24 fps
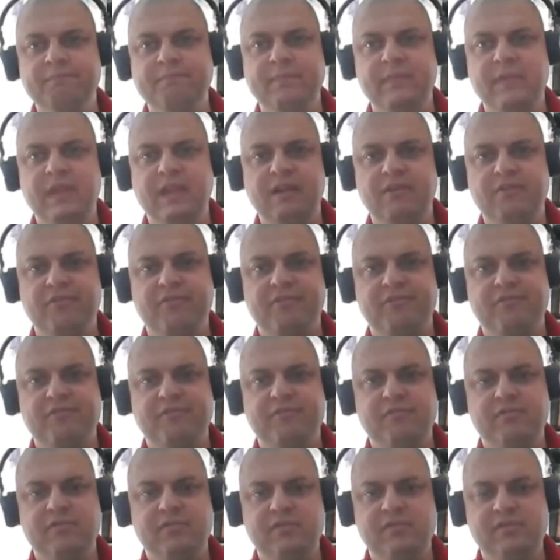if
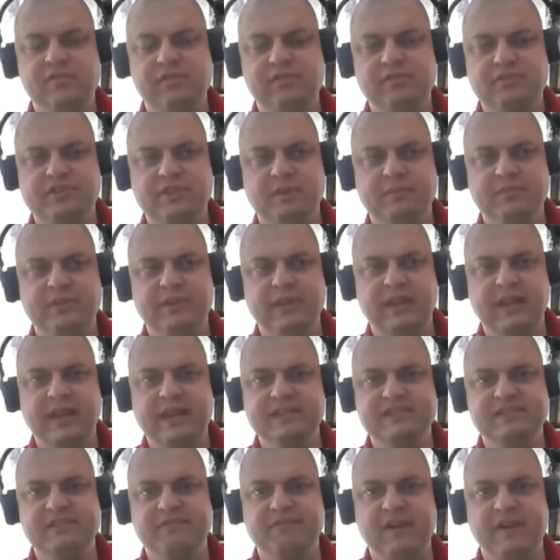something
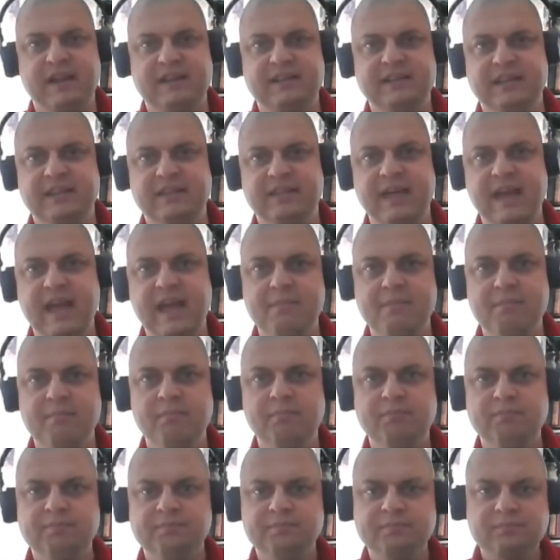has affected
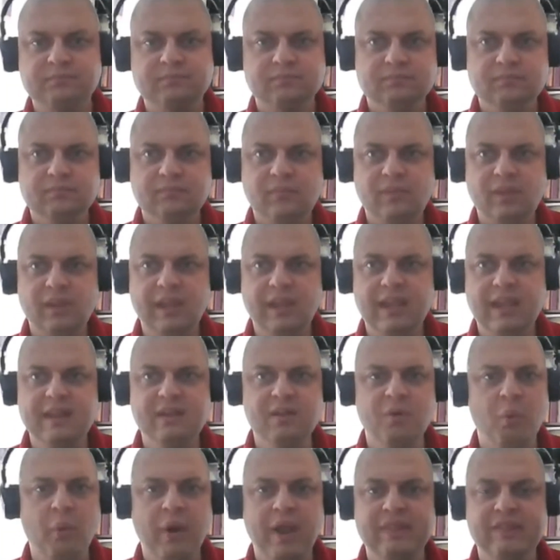them in
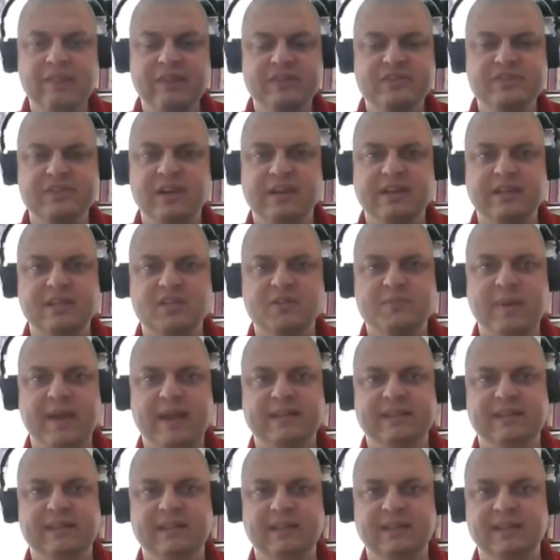a way that's not
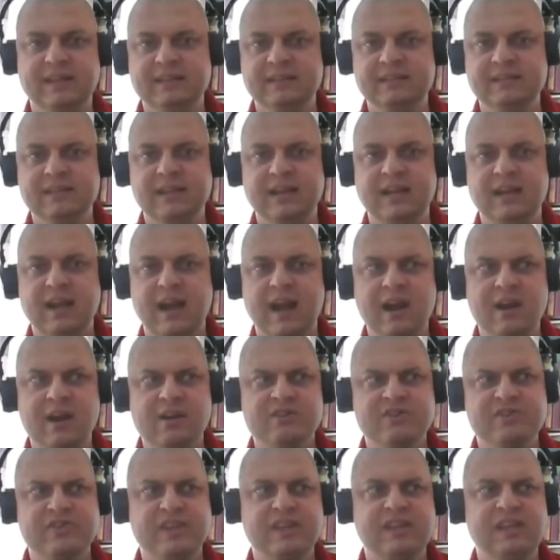expected. And our
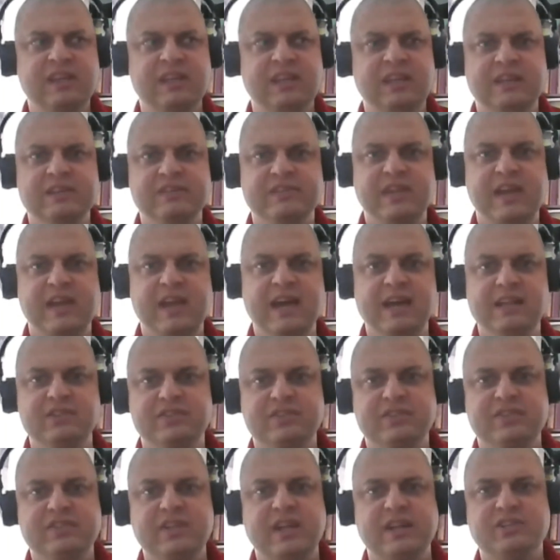city has had
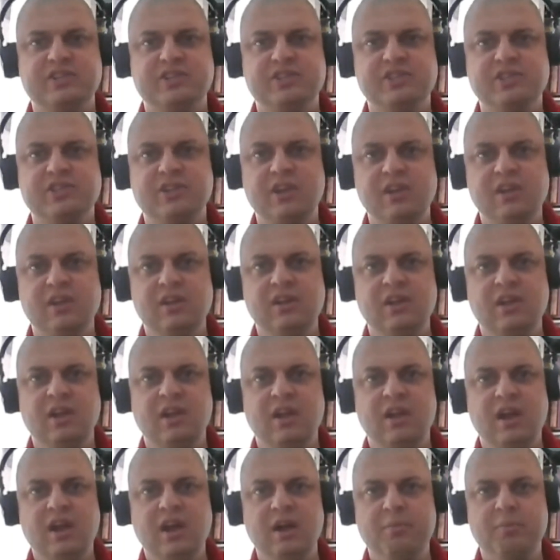such
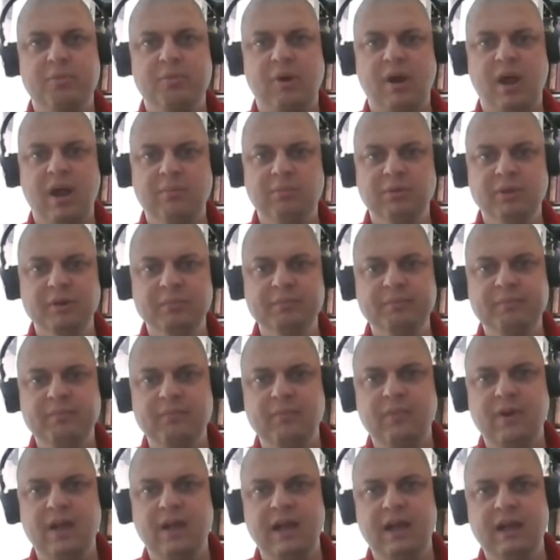a problem
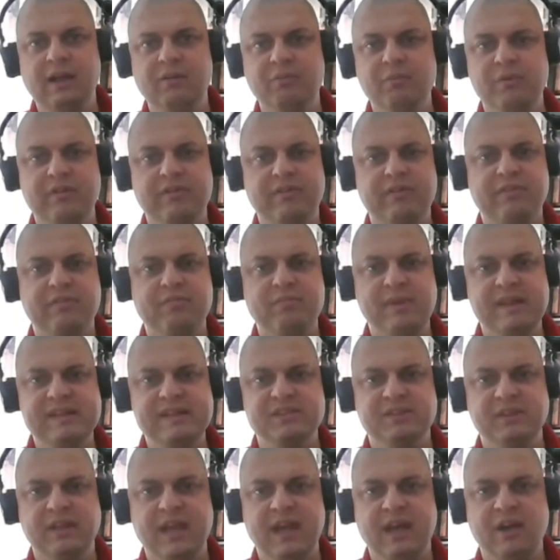with
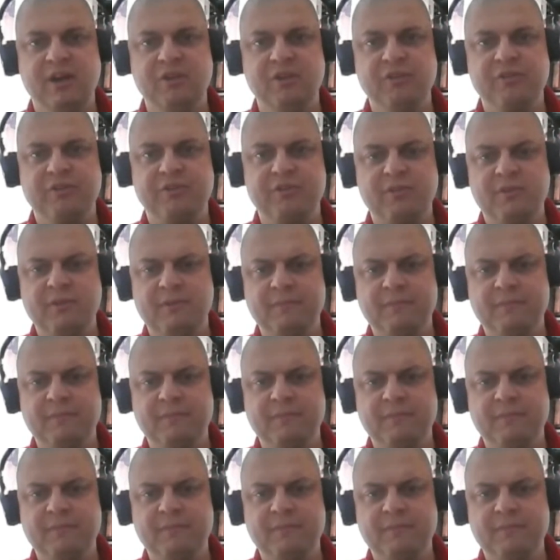mental health